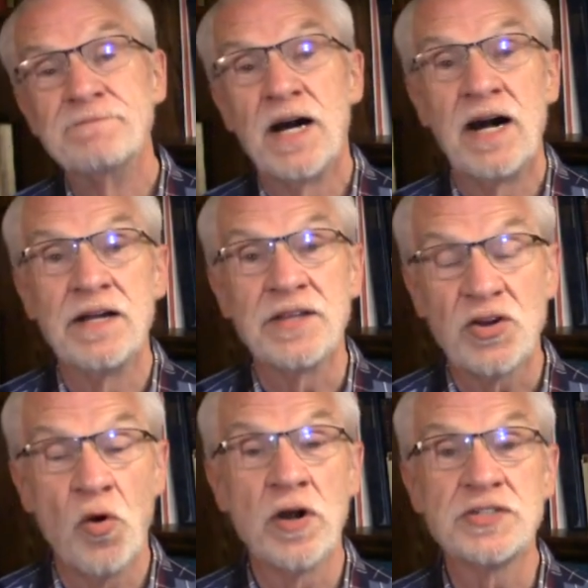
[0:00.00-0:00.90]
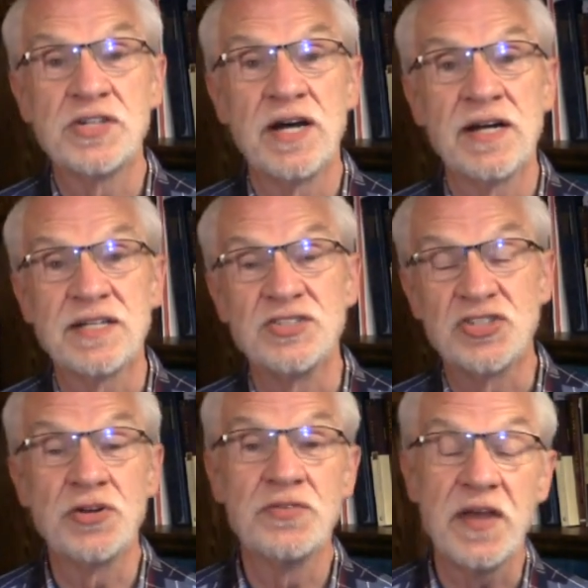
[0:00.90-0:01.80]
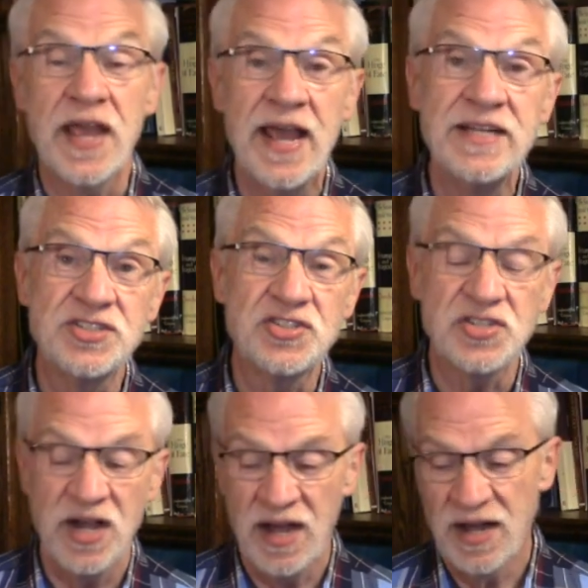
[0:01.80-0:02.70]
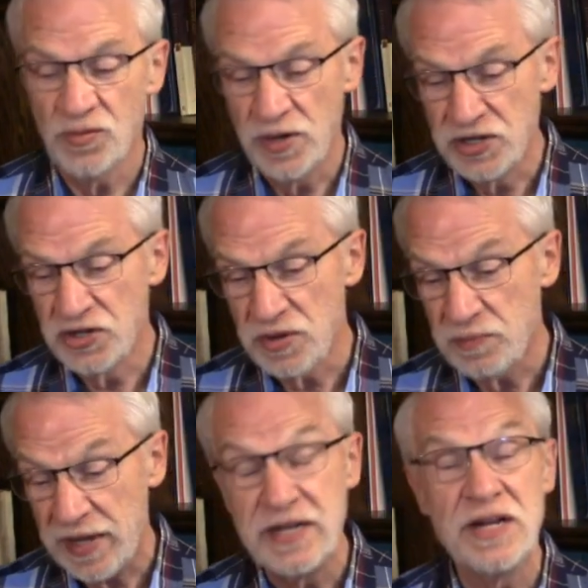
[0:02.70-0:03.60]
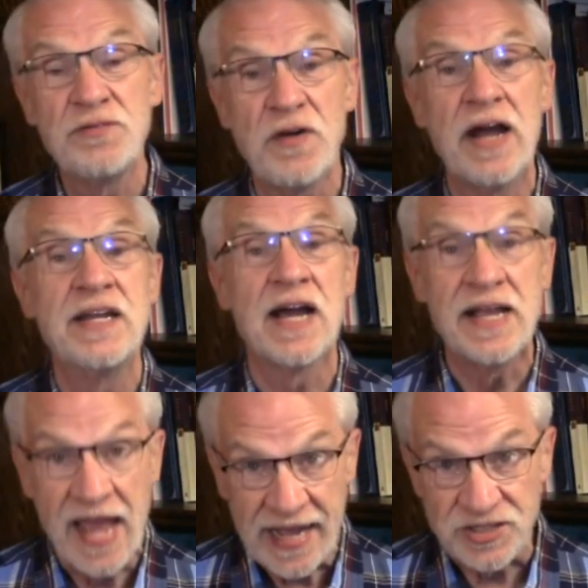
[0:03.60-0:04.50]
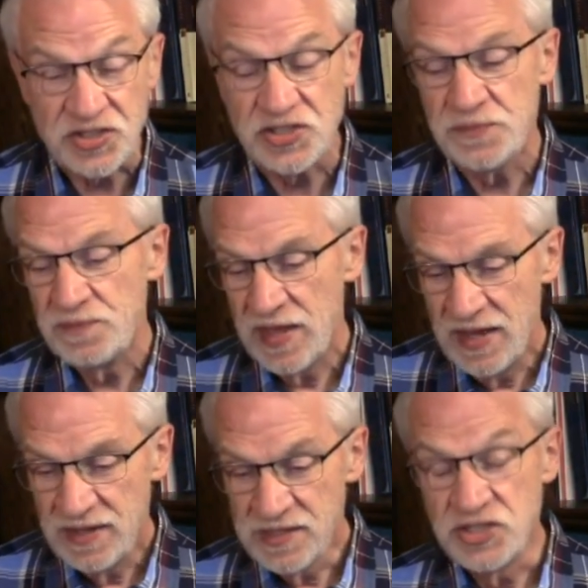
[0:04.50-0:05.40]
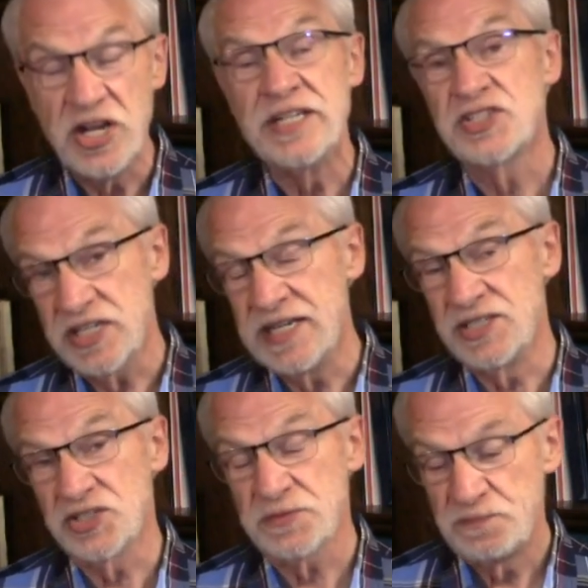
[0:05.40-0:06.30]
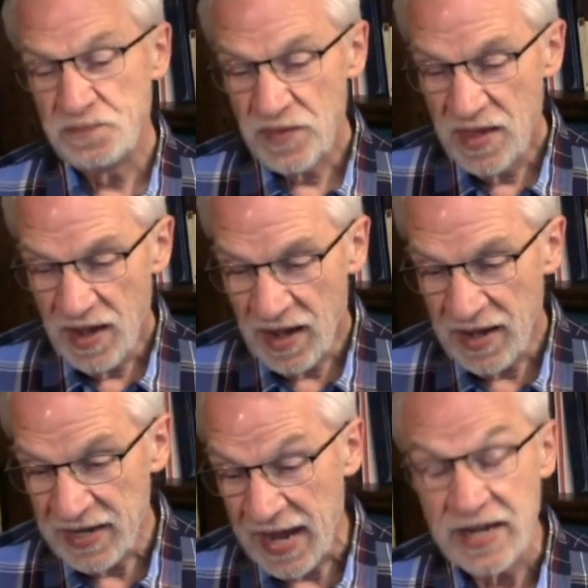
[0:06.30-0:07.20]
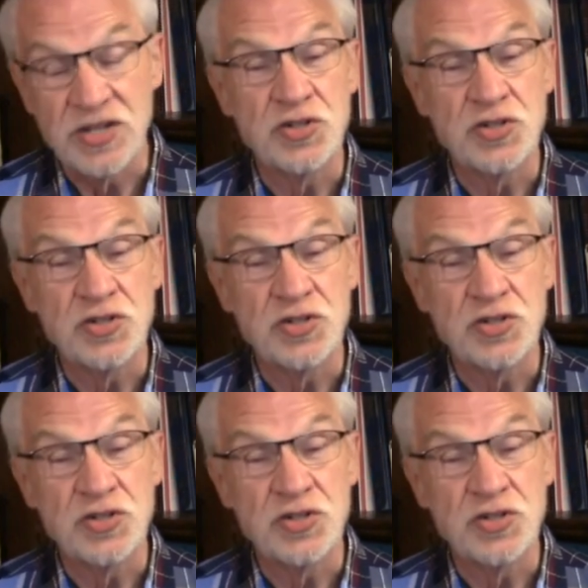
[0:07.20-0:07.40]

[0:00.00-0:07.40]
The court considered the case, rendered an opinion finding against the JCs. It had a